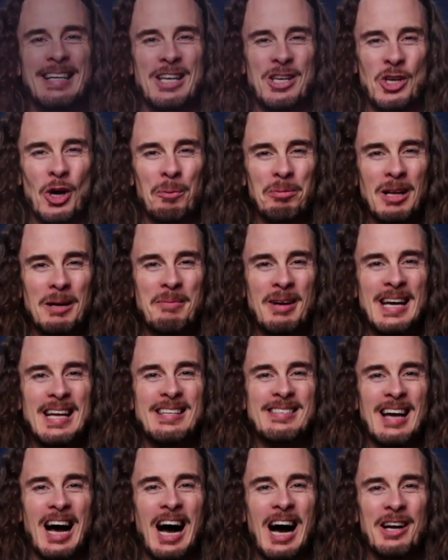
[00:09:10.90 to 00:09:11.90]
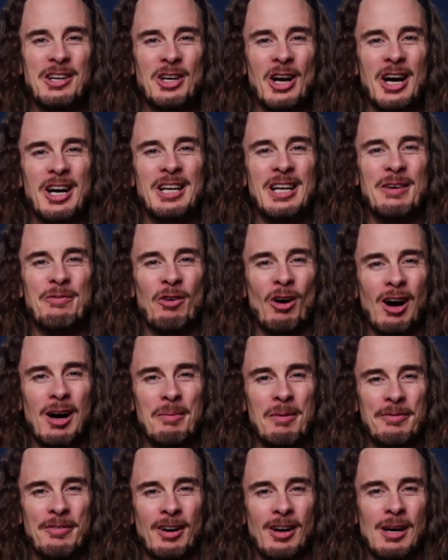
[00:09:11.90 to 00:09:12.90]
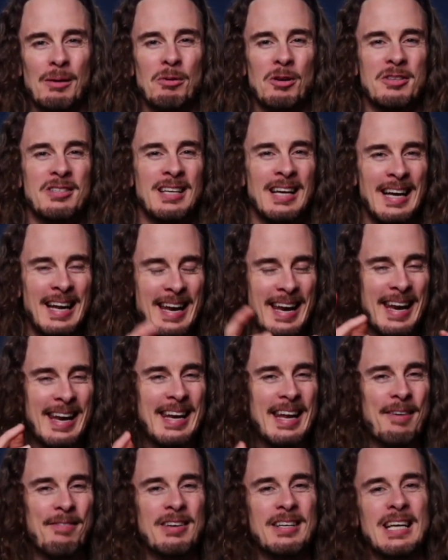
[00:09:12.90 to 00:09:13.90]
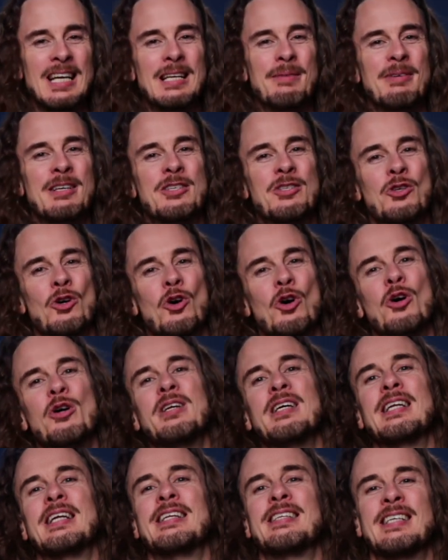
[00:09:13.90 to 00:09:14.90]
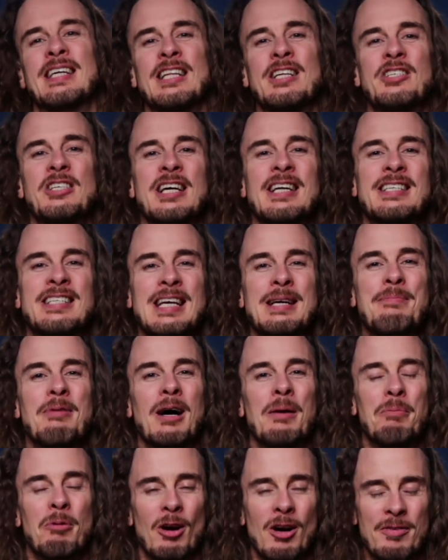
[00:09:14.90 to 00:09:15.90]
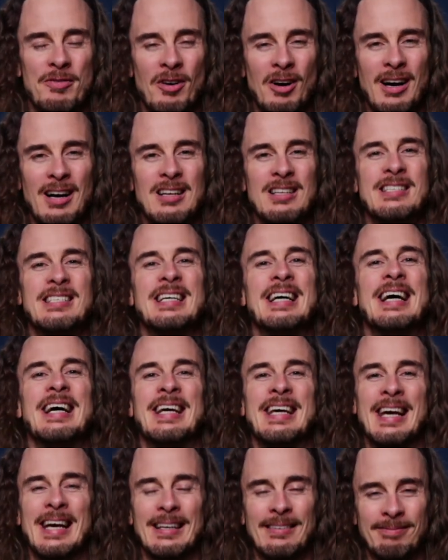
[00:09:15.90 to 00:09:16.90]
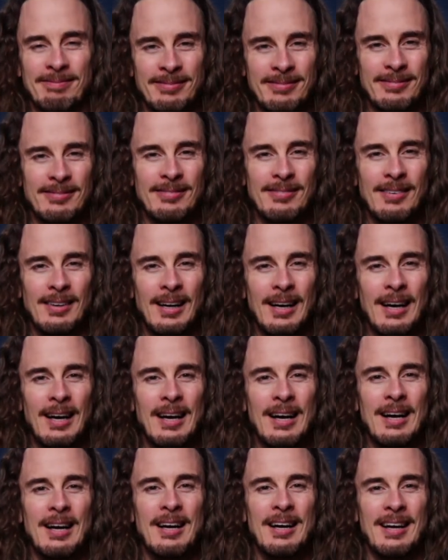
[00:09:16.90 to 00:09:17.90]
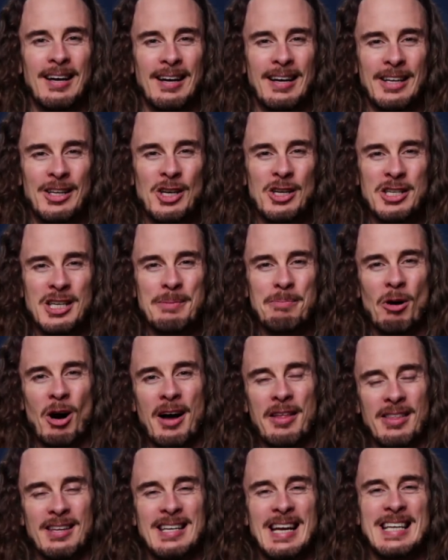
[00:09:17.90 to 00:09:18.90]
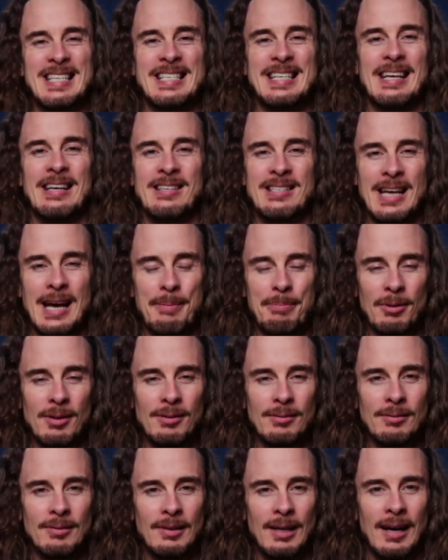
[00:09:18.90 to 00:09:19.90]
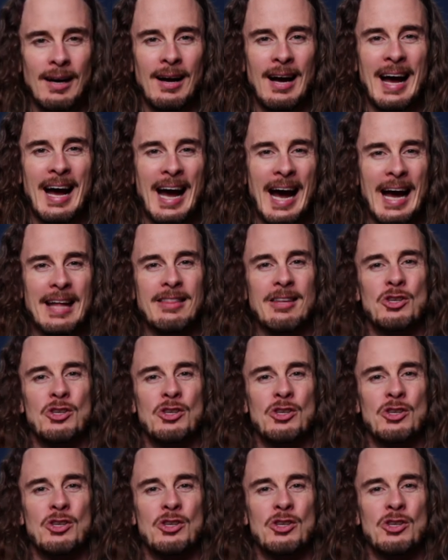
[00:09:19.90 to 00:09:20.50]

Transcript: Doppler means hard-coded environment variables never need to be stored in IntelliJ debug profiles again. Using Python as an example, add the